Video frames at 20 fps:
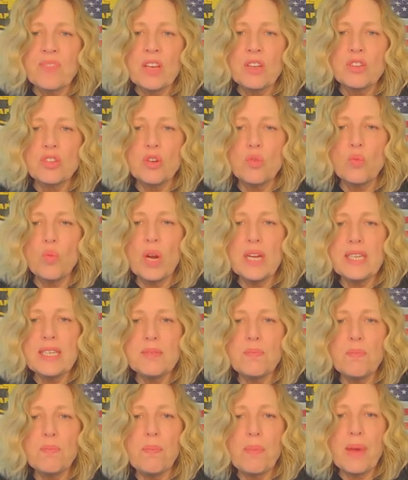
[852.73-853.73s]
So,
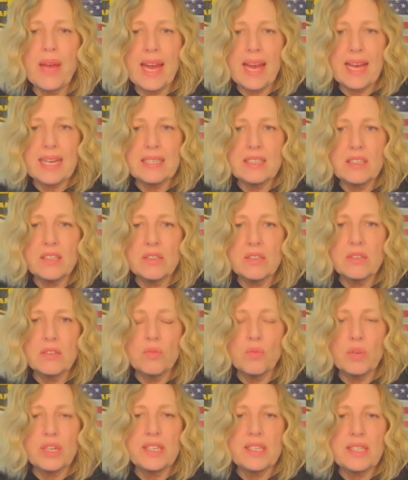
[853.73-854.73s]
what's best
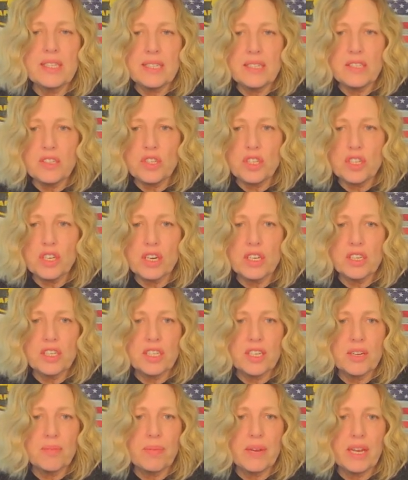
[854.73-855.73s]
when
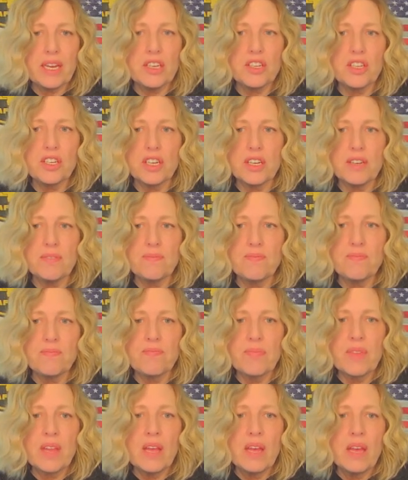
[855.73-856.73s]
discharging a patient
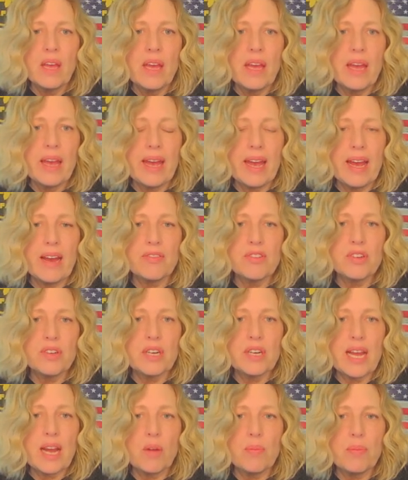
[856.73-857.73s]
after
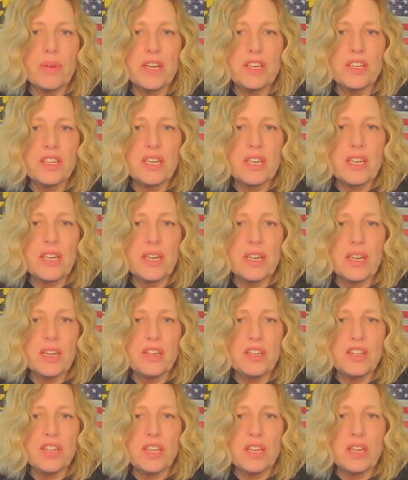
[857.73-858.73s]
an outpatient
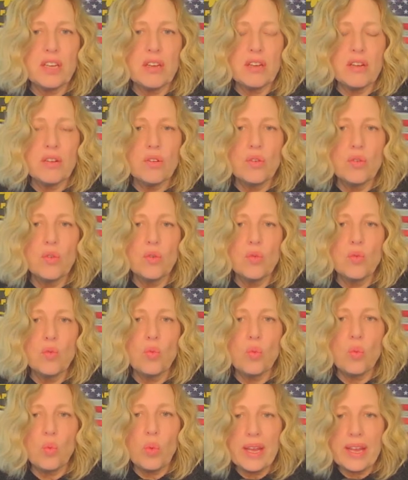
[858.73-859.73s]
EEG
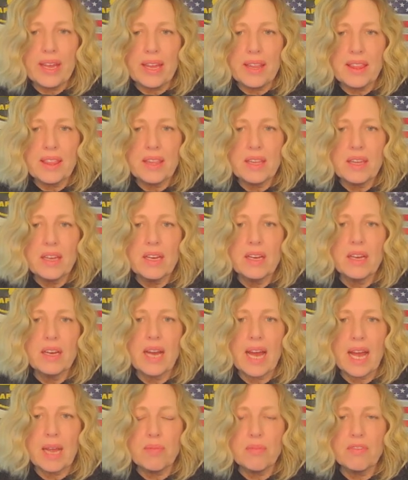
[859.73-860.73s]
with
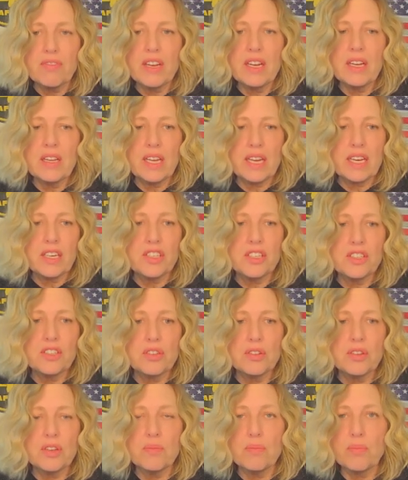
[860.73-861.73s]
hyperventilation?
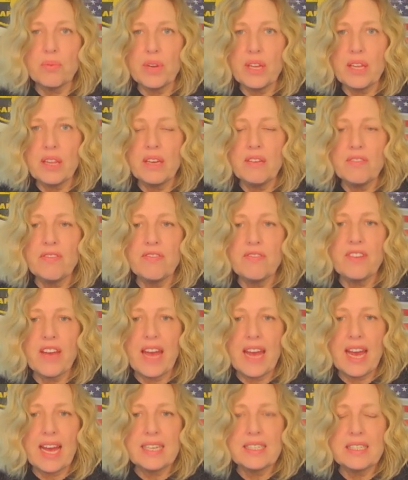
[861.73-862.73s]
So, they're breathing
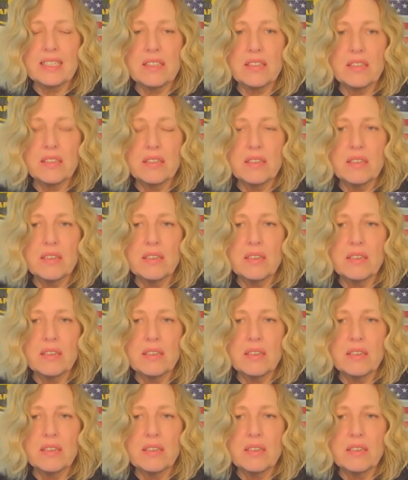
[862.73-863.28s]
fast,